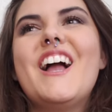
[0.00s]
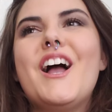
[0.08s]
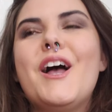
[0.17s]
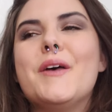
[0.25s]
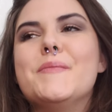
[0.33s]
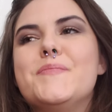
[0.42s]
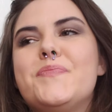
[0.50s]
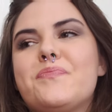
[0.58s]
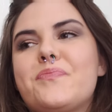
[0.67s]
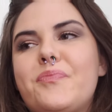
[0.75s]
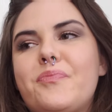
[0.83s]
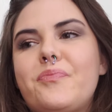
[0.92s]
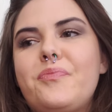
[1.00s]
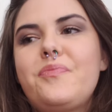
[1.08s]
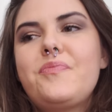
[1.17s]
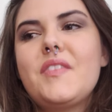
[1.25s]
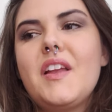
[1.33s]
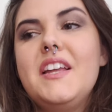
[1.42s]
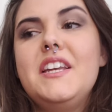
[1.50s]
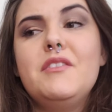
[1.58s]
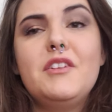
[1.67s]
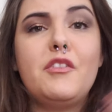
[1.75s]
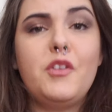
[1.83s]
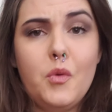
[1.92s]
And
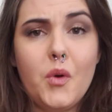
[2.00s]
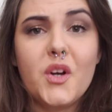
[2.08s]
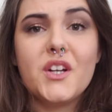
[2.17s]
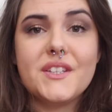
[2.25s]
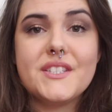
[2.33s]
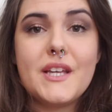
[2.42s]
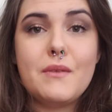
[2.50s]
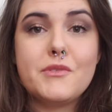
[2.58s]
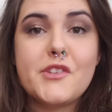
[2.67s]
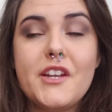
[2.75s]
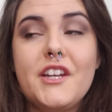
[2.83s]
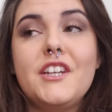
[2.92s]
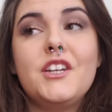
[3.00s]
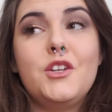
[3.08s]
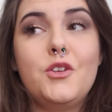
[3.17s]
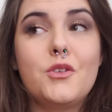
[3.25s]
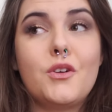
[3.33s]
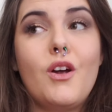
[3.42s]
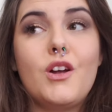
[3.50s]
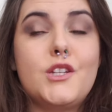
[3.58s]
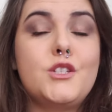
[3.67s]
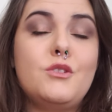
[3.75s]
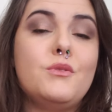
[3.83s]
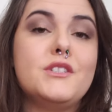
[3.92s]
even if you were in the same setting, you're
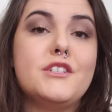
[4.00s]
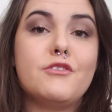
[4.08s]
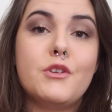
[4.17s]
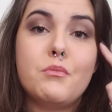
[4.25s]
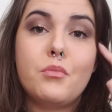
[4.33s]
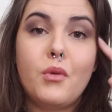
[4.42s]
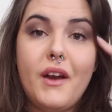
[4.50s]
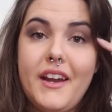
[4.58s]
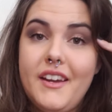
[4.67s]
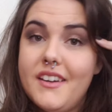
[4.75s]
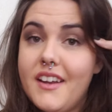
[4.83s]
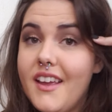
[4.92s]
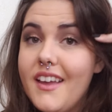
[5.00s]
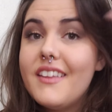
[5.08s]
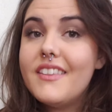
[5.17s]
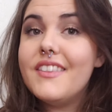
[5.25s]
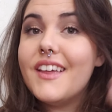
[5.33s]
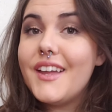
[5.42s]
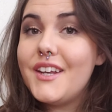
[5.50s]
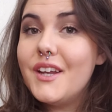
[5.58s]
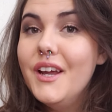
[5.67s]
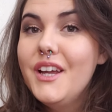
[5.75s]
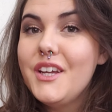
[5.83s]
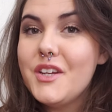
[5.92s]
onto a different brain
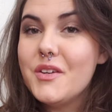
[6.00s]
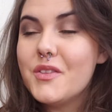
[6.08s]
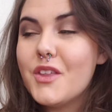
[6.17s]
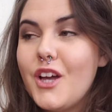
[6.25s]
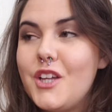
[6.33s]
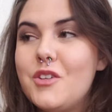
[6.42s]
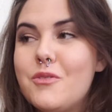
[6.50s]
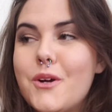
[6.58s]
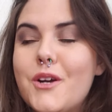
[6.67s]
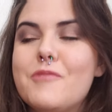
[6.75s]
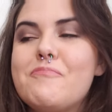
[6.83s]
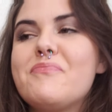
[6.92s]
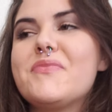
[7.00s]
than you thought you were.